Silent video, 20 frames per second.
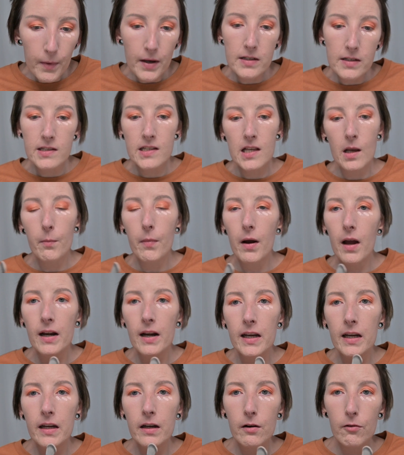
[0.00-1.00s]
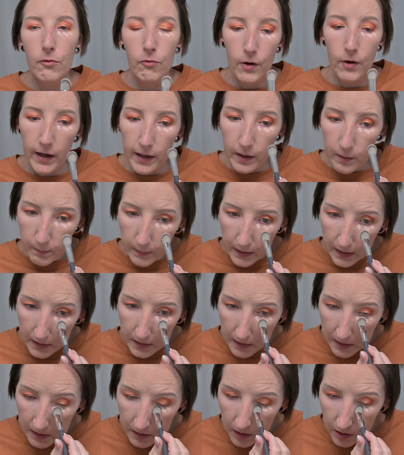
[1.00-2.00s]
somebody
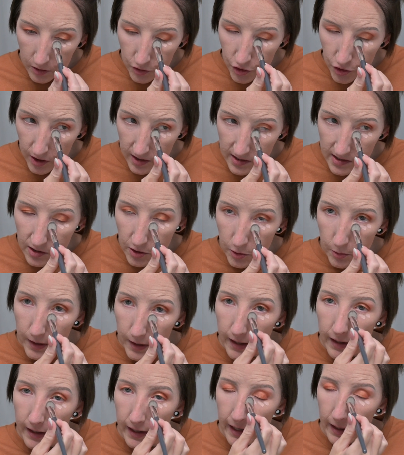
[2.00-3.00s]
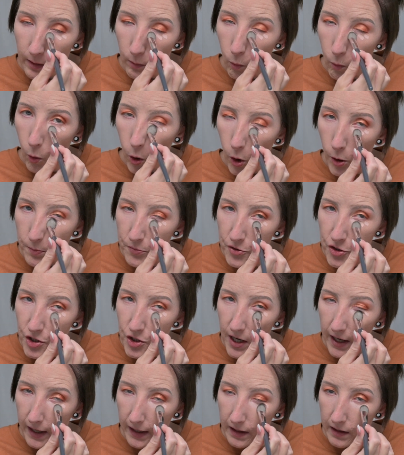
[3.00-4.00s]
recommended just to get a warm
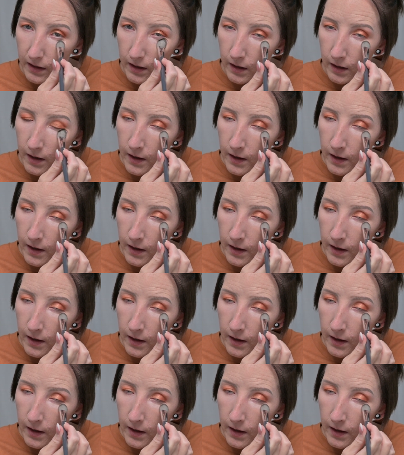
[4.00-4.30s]
shade